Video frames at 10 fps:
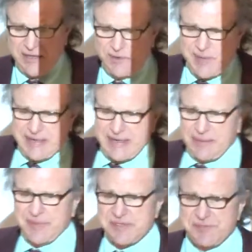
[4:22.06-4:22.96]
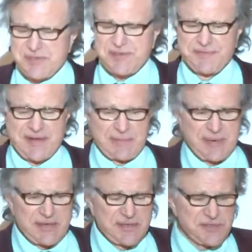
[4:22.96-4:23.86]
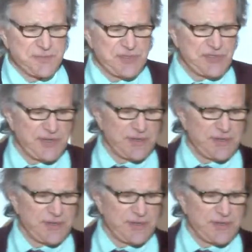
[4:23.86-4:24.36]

You might not be as mystified by this, but you